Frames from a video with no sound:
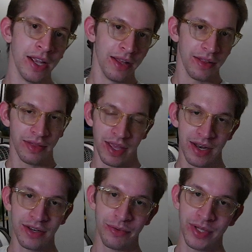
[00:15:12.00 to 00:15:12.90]

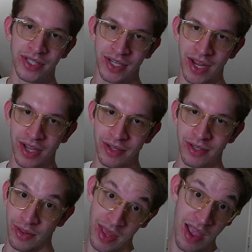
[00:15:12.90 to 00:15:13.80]
Then you would say
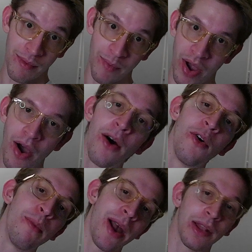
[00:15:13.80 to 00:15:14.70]
to them, "Oh,
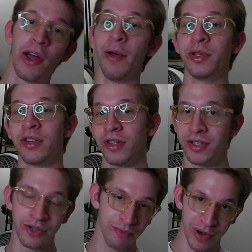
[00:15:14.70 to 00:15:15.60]
my lobster is
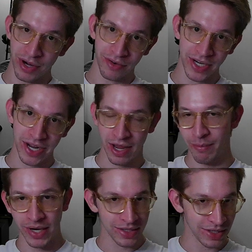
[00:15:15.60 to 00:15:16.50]
too buttery and
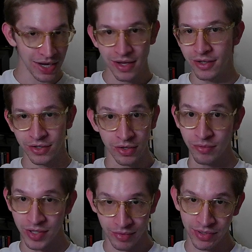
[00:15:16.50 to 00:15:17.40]
my steak is too
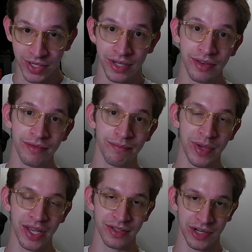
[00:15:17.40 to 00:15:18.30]
juicy,"
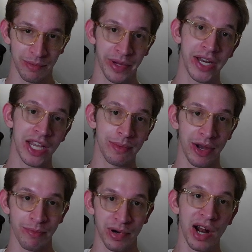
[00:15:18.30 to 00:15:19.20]
because they're complaining
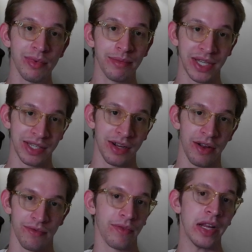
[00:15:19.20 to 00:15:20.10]
about problems that's not
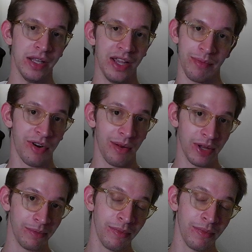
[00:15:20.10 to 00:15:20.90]
really a problem.